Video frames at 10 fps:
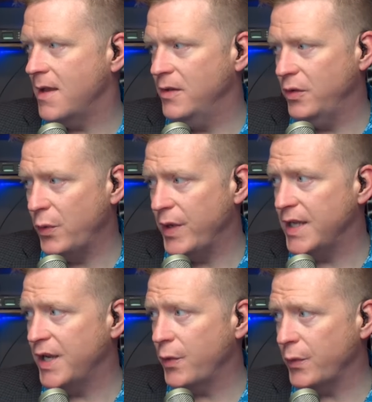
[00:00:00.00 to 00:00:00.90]
Illinois
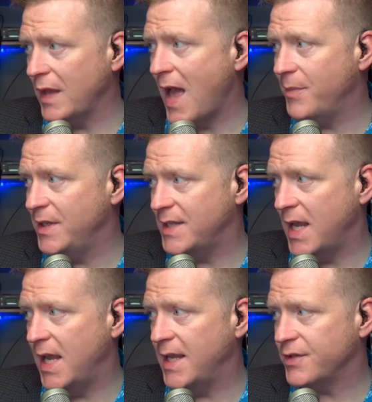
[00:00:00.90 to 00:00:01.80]
Gun Owner Lobby
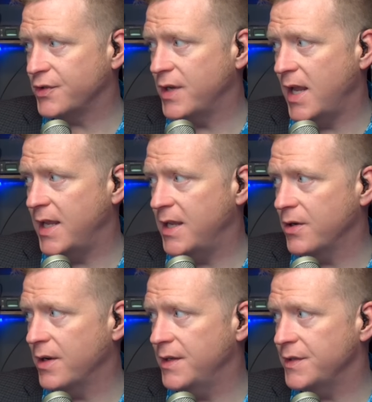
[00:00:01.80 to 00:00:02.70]
Day yesterday here
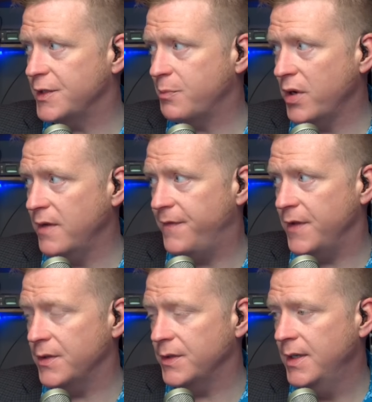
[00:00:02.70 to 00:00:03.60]
in
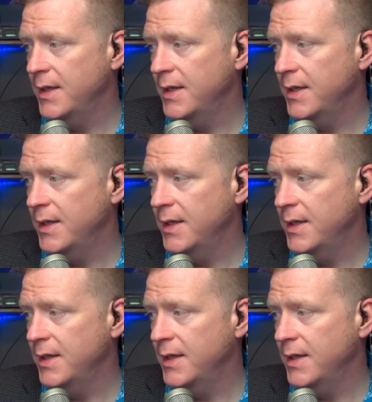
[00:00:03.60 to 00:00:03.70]
Springfield.